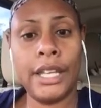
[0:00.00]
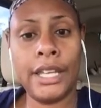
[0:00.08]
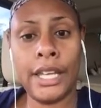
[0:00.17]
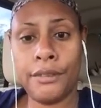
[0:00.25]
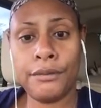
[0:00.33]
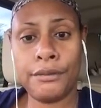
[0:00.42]

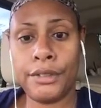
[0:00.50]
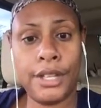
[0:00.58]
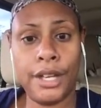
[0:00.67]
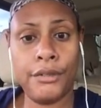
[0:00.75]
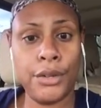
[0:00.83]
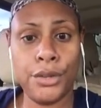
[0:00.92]

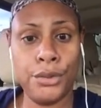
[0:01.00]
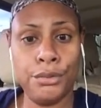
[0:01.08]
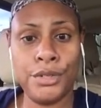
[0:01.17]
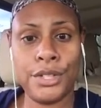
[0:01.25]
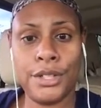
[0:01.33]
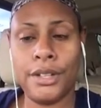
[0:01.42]
give a
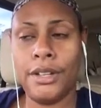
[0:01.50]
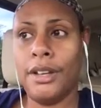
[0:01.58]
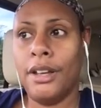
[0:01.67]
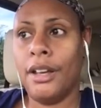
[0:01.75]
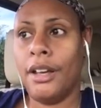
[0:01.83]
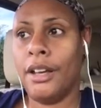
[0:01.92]
hoot
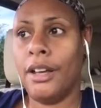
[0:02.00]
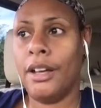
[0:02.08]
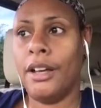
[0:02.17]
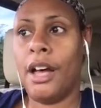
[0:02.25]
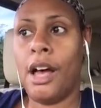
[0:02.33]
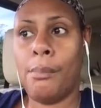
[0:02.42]

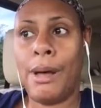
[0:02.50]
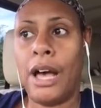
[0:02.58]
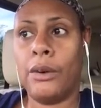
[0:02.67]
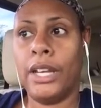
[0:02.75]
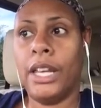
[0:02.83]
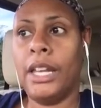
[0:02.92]

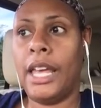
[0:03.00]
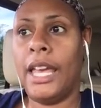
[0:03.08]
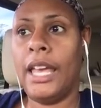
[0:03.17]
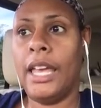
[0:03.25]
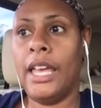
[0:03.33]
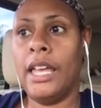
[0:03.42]
about it,
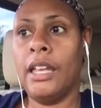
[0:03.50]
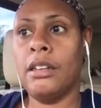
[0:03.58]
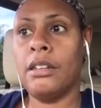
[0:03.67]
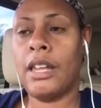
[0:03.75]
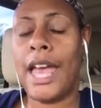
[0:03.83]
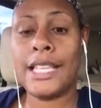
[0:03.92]

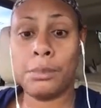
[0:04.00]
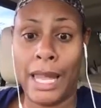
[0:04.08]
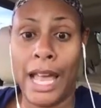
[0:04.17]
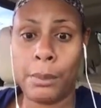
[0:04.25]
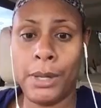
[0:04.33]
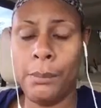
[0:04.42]
and as
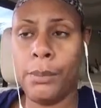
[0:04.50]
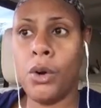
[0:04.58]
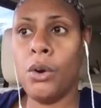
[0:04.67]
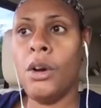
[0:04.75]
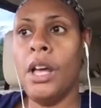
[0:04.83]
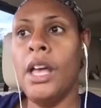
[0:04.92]
black
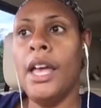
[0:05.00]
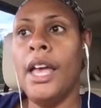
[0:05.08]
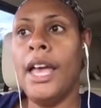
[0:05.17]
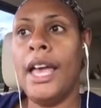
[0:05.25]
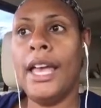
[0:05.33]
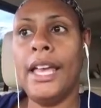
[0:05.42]
people,
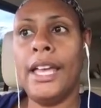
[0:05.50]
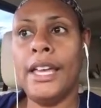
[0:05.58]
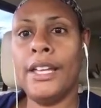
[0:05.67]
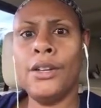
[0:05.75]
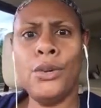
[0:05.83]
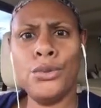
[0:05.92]

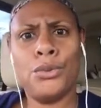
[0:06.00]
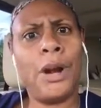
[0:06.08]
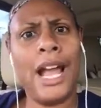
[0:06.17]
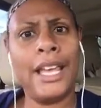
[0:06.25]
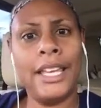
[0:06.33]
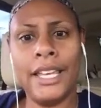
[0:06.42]
and who's
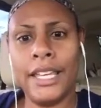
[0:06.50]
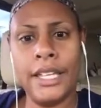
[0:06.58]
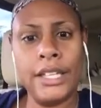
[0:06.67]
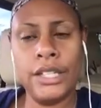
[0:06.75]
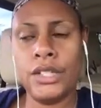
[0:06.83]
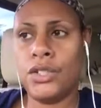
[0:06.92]
right.
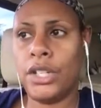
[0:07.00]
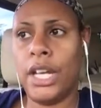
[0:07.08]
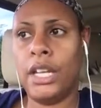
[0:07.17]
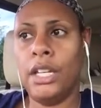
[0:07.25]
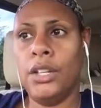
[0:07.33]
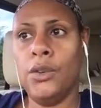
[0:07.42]
Is
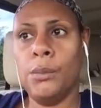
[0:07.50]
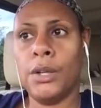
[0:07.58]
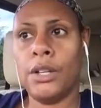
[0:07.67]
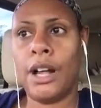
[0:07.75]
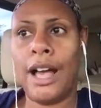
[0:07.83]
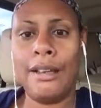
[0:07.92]
Janet
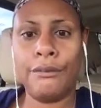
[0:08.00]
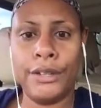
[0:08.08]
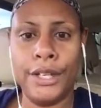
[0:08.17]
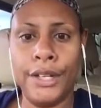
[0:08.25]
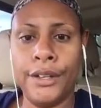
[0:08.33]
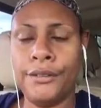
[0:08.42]
Hubert, Aunt
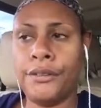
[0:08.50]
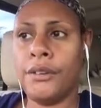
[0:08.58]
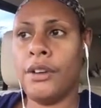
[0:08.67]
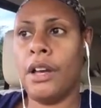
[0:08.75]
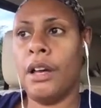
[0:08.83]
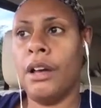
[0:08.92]
Viv,
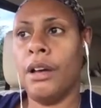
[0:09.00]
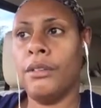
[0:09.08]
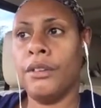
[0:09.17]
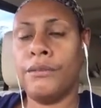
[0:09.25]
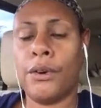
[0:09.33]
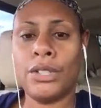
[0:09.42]

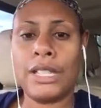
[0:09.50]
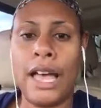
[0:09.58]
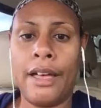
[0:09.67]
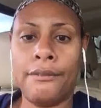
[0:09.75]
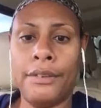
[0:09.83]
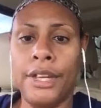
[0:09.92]
the first
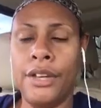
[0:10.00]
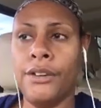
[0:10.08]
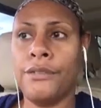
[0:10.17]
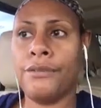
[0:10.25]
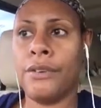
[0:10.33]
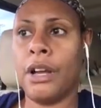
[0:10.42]
Aunt
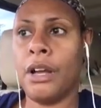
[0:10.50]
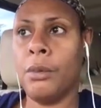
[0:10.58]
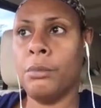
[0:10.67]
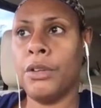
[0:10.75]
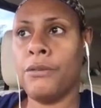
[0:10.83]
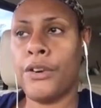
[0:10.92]
Viv
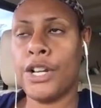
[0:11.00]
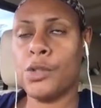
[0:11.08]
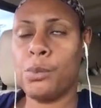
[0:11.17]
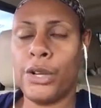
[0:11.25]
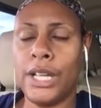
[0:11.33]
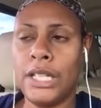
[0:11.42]
from The
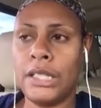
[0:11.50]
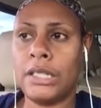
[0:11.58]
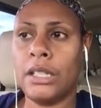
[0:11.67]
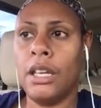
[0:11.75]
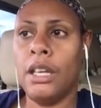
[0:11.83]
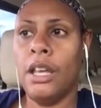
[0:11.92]
Fresh Prince,
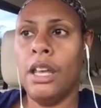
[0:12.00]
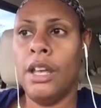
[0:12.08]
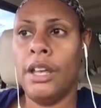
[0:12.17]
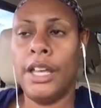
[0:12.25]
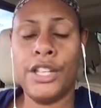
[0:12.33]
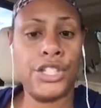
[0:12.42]

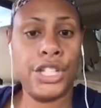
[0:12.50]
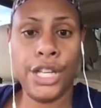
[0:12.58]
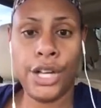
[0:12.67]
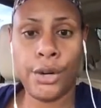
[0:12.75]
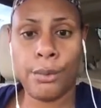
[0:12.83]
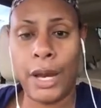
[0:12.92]
is
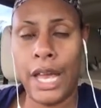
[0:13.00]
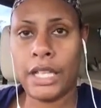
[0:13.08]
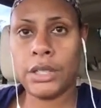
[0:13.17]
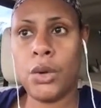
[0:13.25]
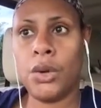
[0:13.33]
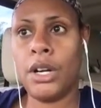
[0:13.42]
she
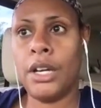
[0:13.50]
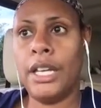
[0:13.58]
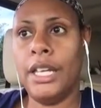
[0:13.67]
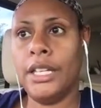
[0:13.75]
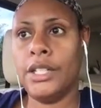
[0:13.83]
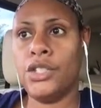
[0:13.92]
correct, or
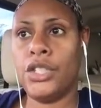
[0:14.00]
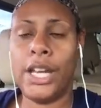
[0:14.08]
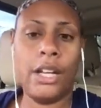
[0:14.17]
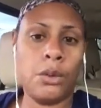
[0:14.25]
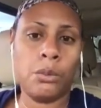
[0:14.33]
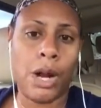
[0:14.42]
is
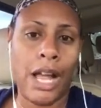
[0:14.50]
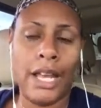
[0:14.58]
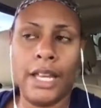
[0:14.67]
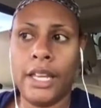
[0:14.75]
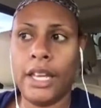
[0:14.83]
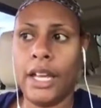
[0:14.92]
Jada right